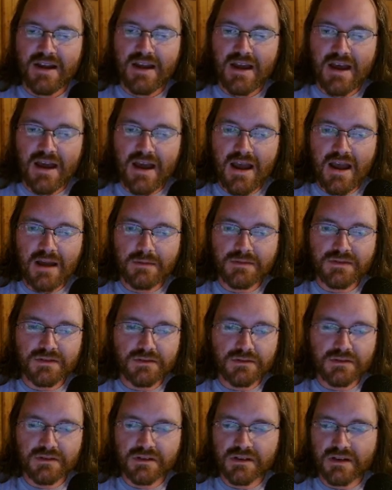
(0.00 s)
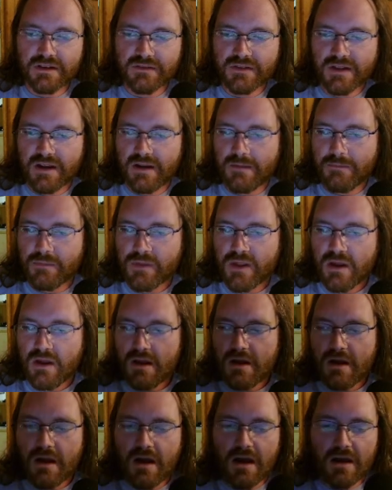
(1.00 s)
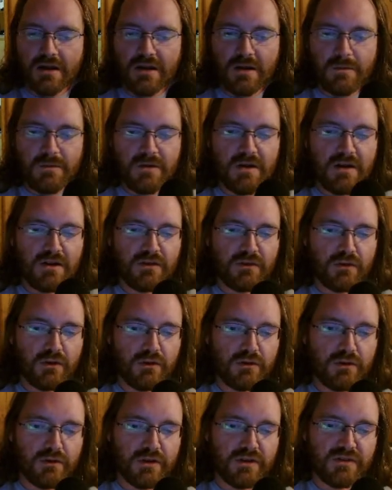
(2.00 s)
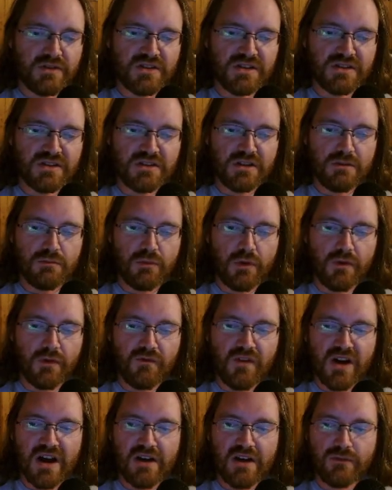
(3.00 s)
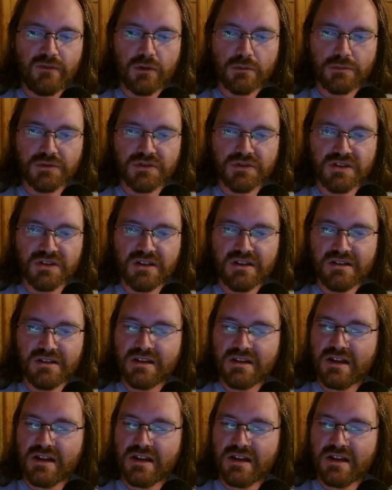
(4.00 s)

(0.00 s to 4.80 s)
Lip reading: Absolutely love that. EPS growing at a rate of 16.54%.